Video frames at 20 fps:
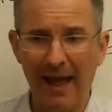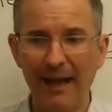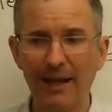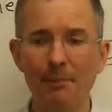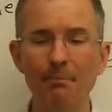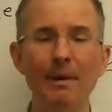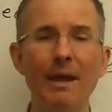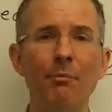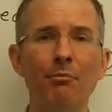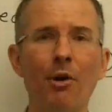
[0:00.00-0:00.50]
that
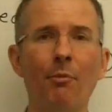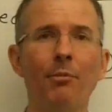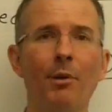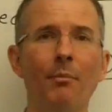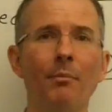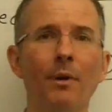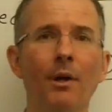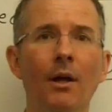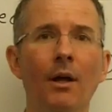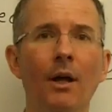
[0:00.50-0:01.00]
can be a
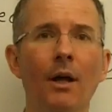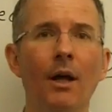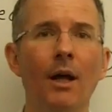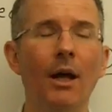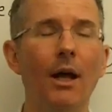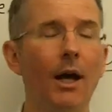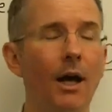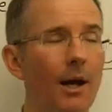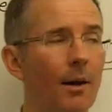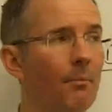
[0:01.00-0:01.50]
problem,
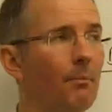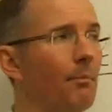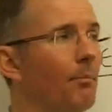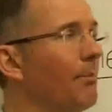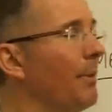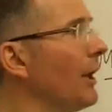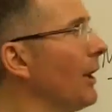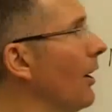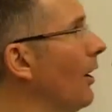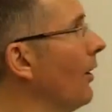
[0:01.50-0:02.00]

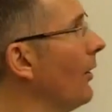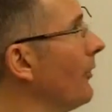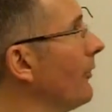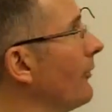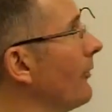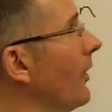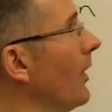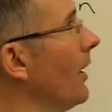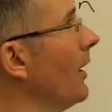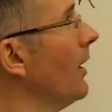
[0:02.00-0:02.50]

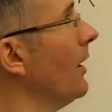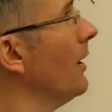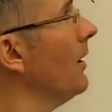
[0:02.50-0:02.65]
because